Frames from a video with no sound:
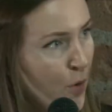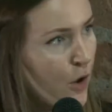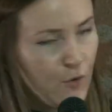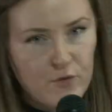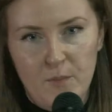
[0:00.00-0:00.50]
from
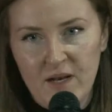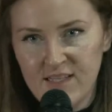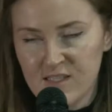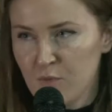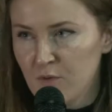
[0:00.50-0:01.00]
all over the
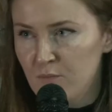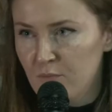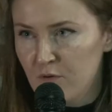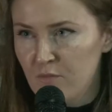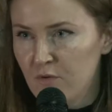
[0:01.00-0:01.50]
place, but
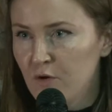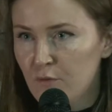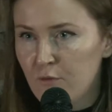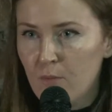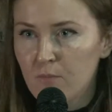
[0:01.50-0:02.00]

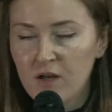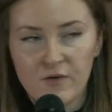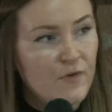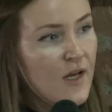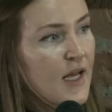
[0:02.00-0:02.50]
from
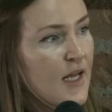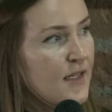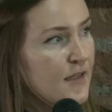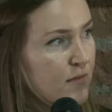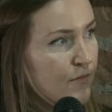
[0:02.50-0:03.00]
kind of
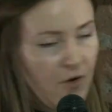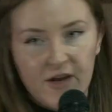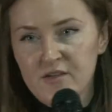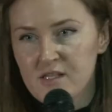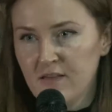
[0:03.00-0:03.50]

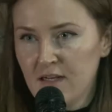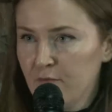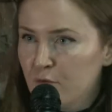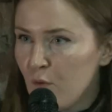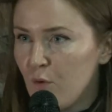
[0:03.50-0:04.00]
writers on the
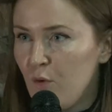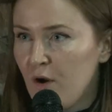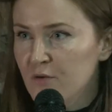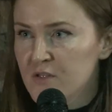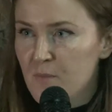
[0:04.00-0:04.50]
left who
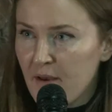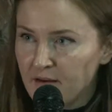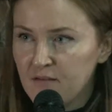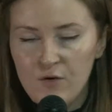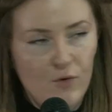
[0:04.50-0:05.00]
I
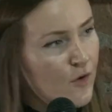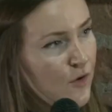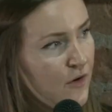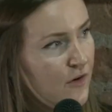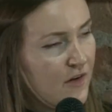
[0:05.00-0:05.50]
respect and who are
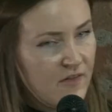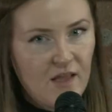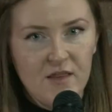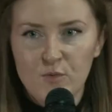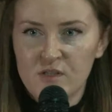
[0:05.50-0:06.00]
good. And
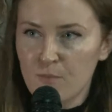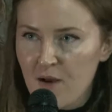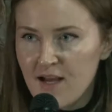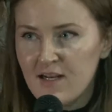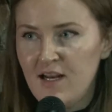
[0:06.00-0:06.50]
then there was the
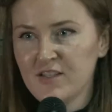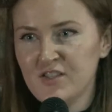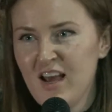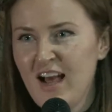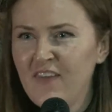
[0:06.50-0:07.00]

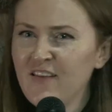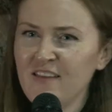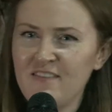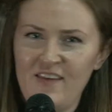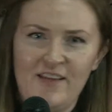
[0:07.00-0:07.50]
backlash. Then
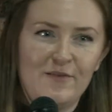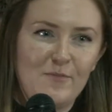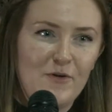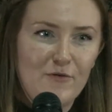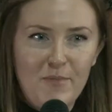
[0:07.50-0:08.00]
I think
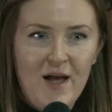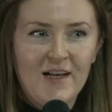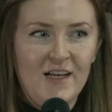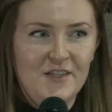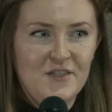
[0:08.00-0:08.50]
there's a bit of a
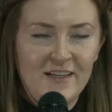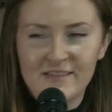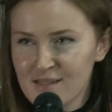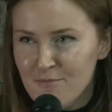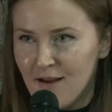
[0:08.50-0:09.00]
backlash
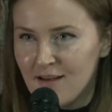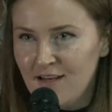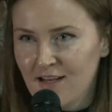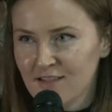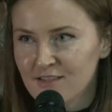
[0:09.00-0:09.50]
against the
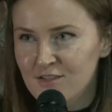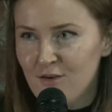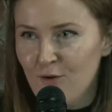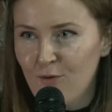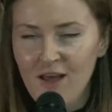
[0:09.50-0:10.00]
backlash,
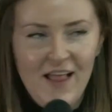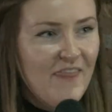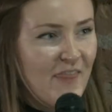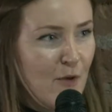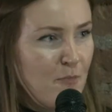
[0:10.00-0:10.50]
so
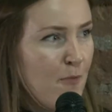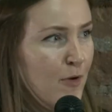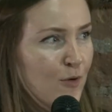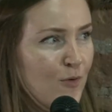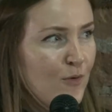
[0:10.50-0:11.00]
that
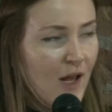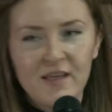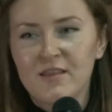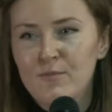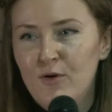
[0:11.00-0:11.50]
people who
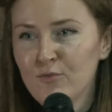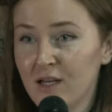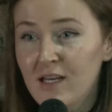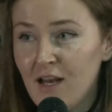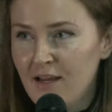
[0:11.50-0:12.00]
like the book
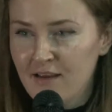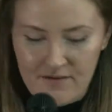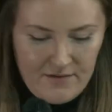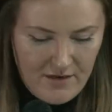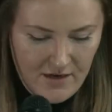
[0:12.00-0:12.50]
really like
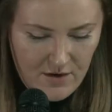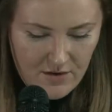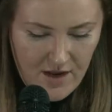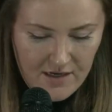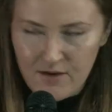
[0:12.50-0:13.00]
it and
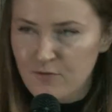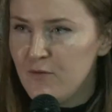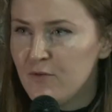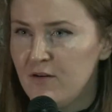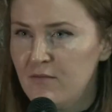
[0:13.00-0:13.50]
have
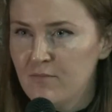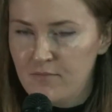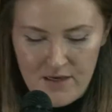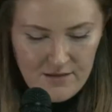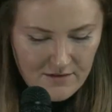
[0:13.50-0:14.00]
even
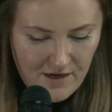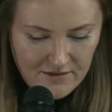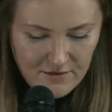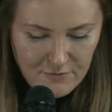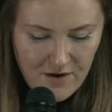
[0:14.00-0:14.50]
been
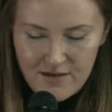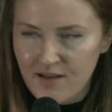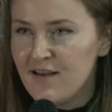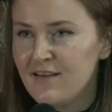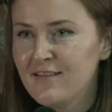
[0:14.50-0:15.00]
kind of
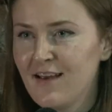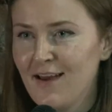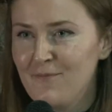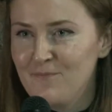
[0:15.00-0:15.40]
defending it